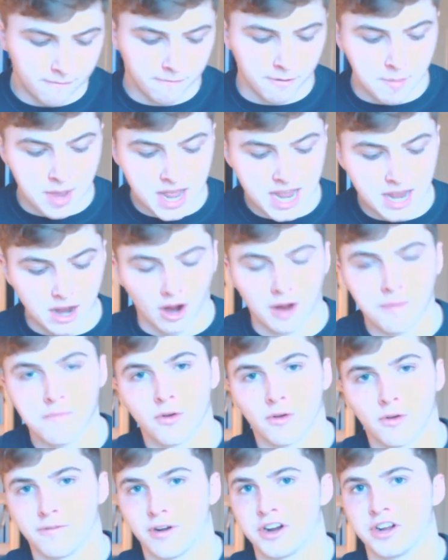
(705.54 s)
for me,
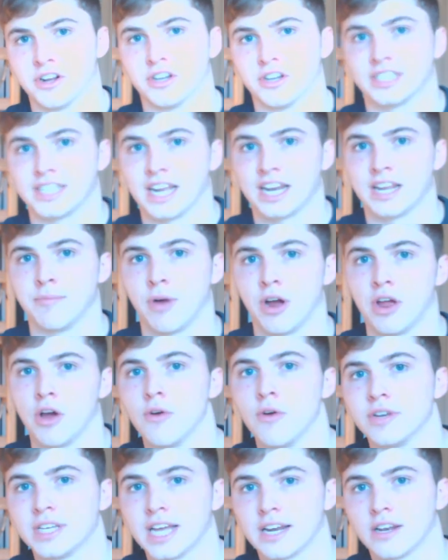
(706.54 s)
I'm not very good at setting my
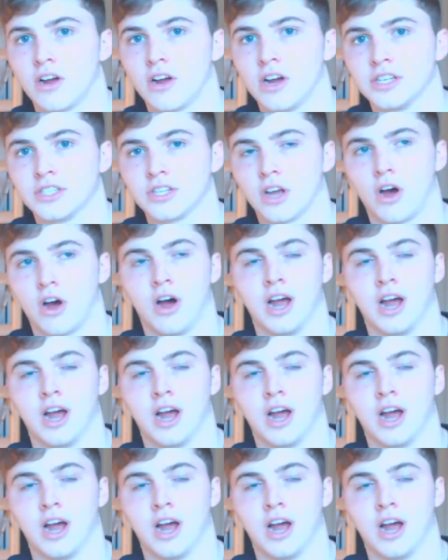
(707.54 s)
own deadlines.